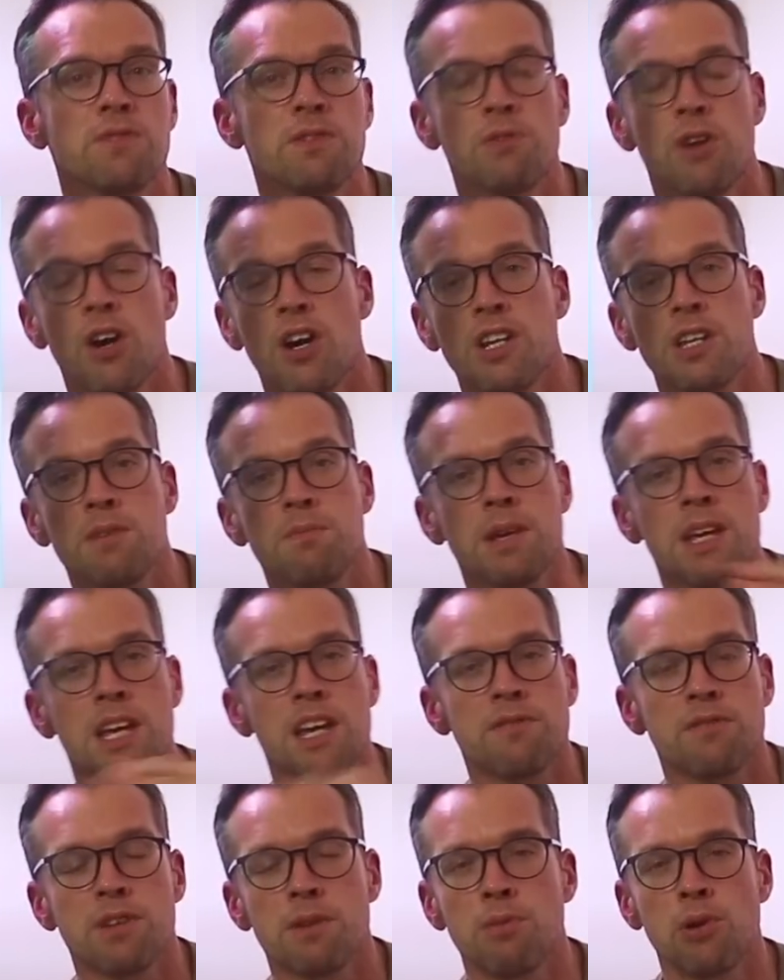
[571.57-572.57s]
You might only be
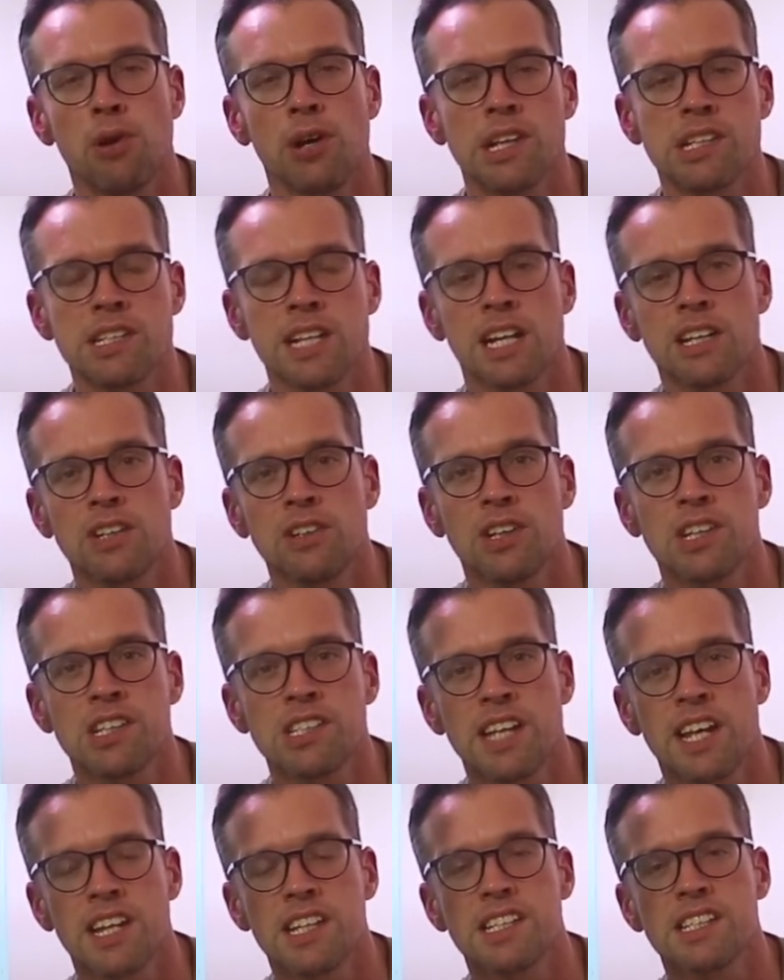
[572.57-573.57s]
here for the planted tank
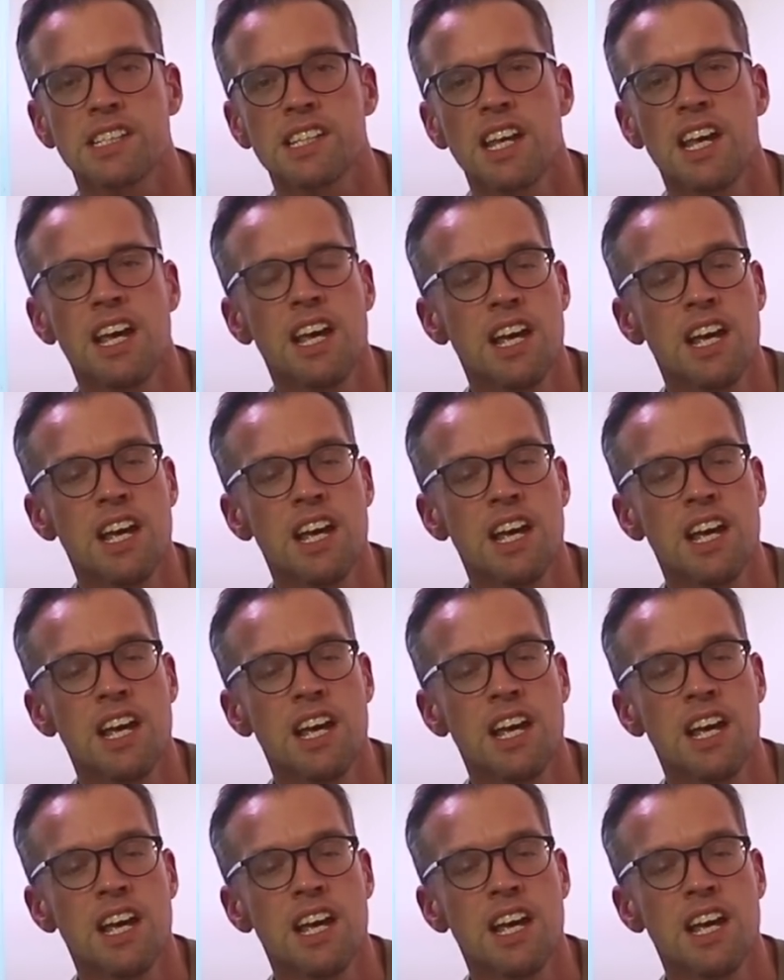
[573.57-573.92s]
content.